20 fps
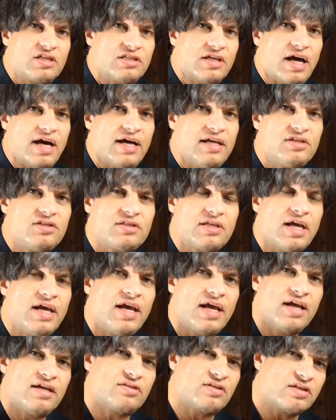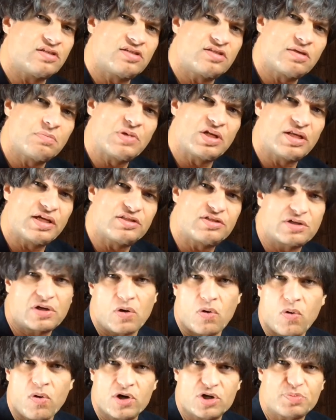does is it simulates a
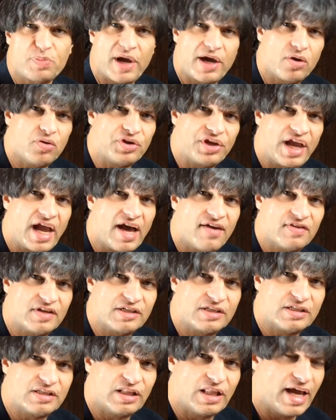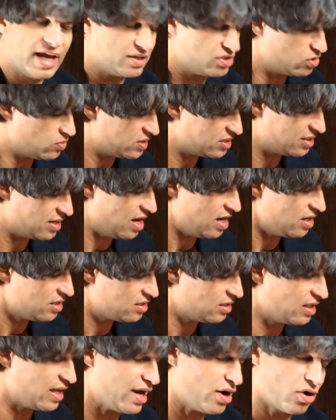chorus by only having a delay, so it's kind of
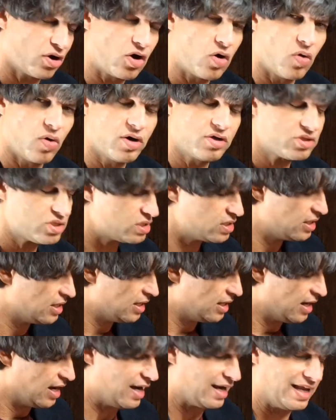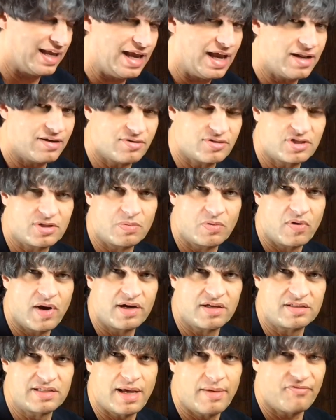delay or chorus. Again, there's some
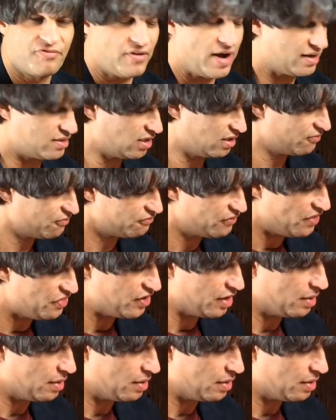great examples. In fact, the fun